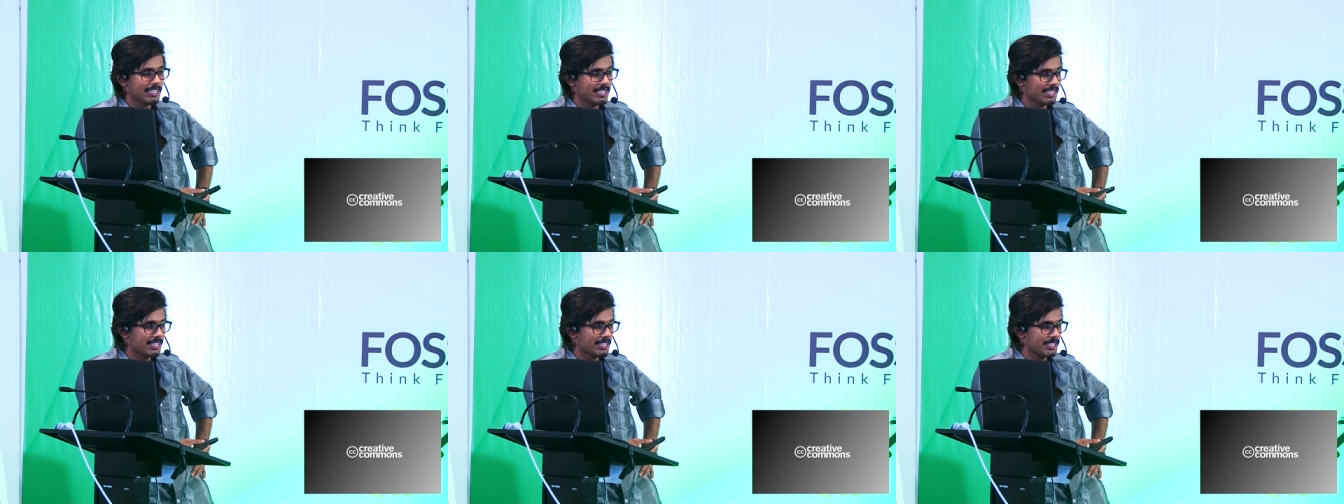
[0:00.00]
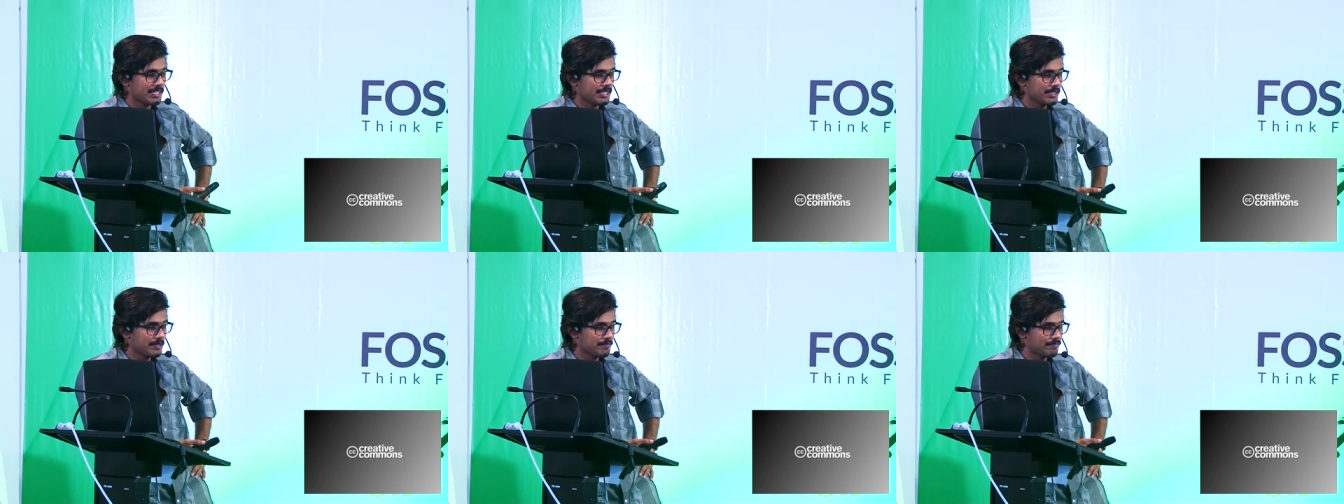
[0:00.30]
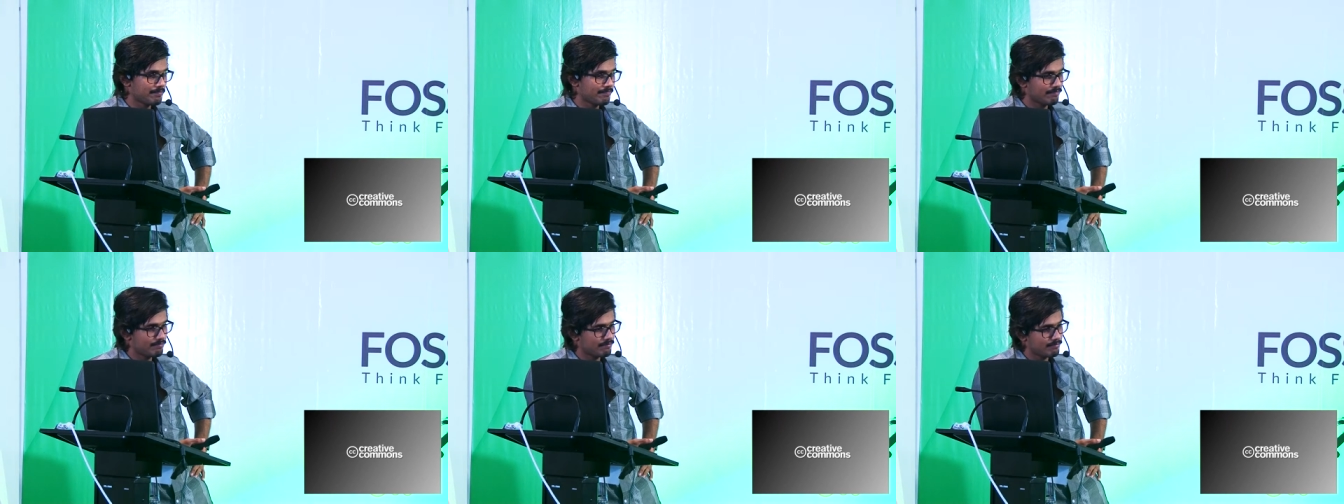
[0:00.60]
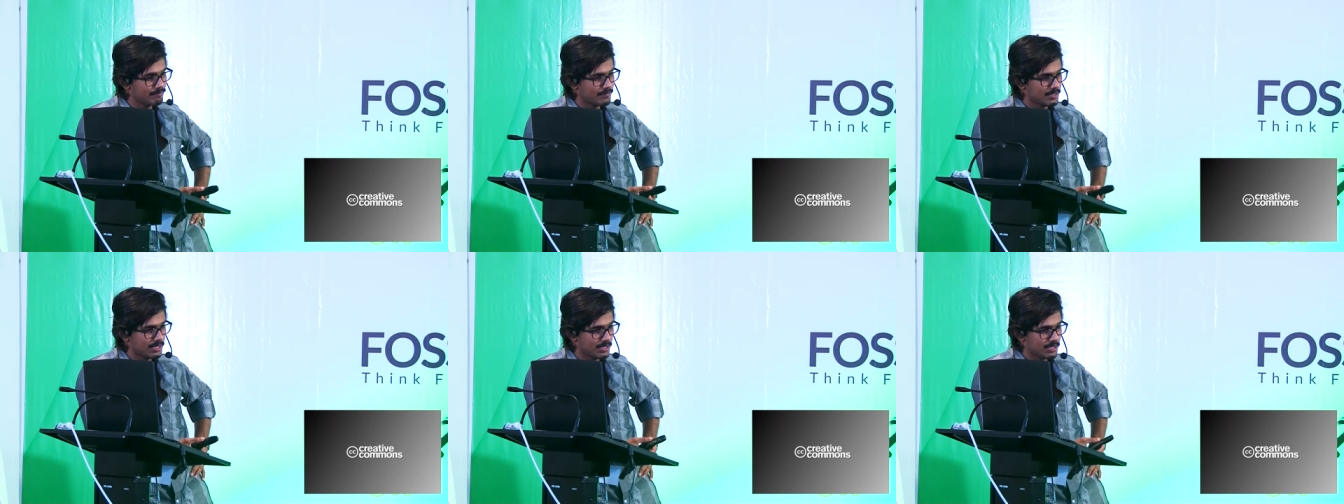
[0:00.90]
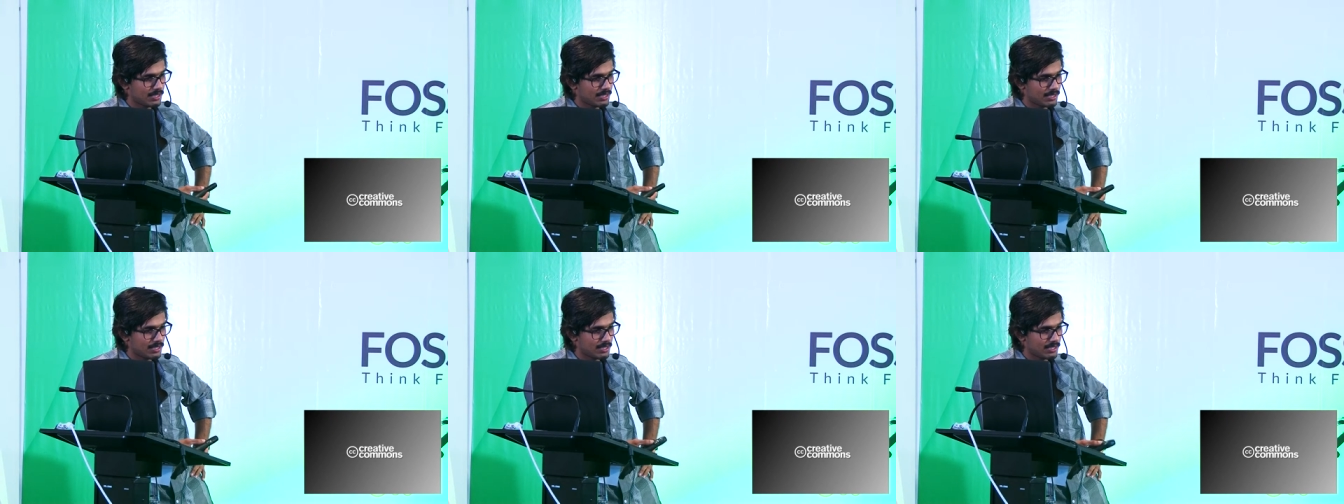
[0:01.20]
a,
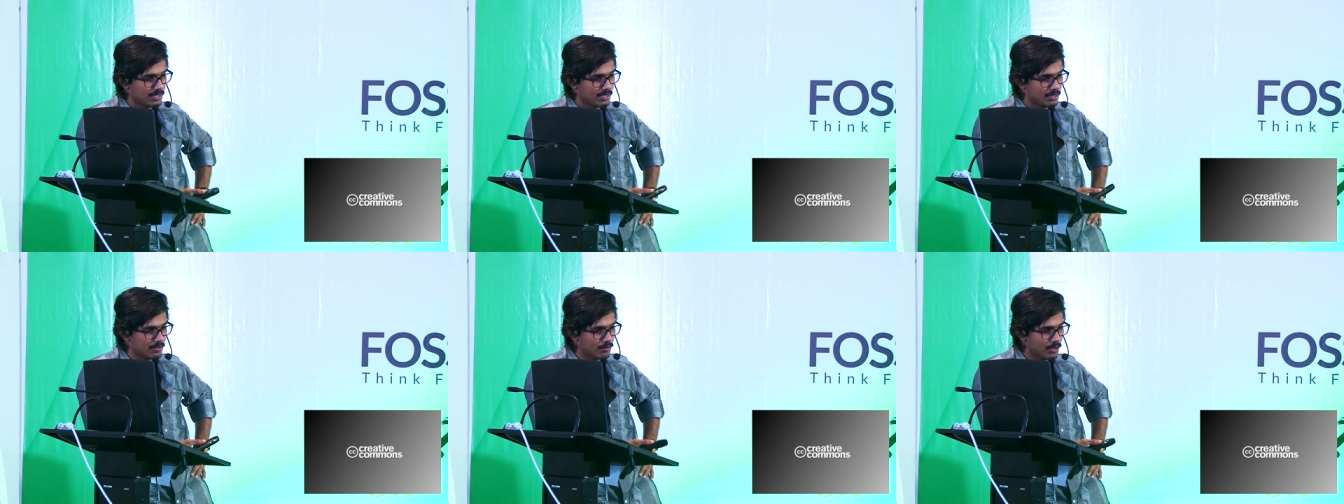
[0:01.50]
uh,